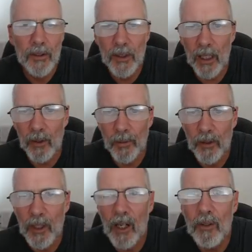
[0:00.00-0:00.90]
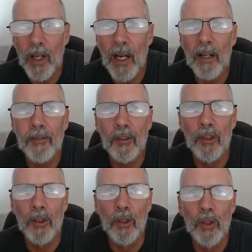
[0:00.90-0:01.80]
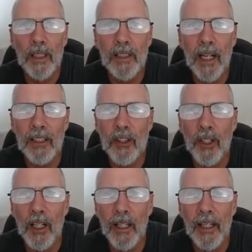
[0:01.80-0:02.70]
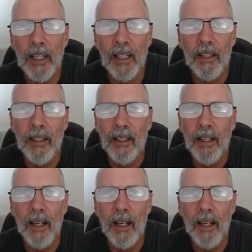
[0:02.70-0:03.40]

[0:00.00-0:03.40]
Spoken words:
So don't have to is actually